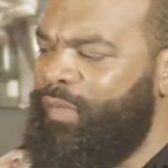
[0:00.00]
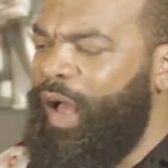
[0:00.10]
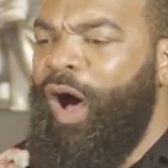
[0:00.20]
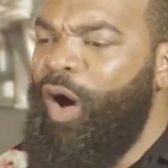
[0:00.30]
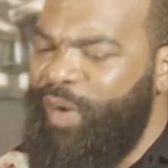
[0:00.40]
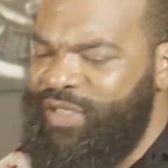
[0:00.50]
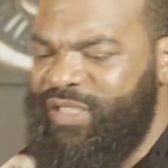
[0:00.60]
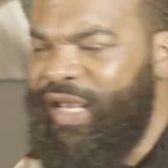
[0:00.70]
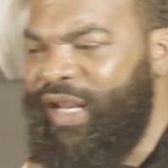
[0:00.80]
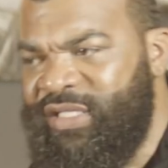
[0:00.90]
I always
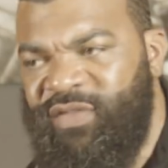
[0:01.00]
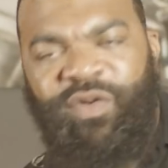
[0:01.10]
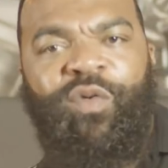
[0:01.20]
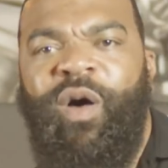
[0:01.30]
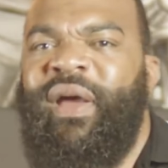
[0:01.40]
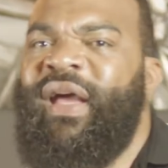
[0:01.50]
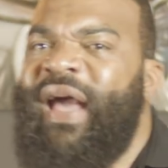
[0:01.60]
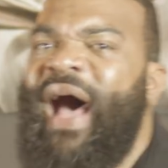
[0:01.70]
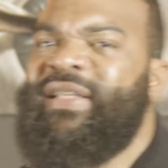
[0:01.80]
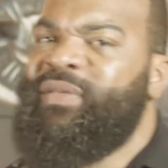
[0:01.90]
say this, if a woman
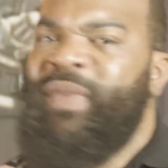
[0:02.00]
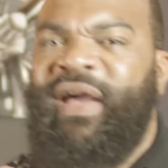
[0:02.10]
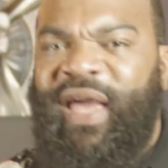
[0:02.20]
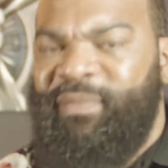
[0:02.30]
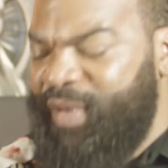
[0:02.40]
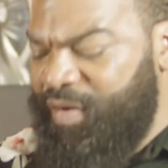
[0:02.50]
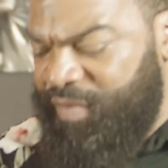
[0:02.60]
gossip, I can't be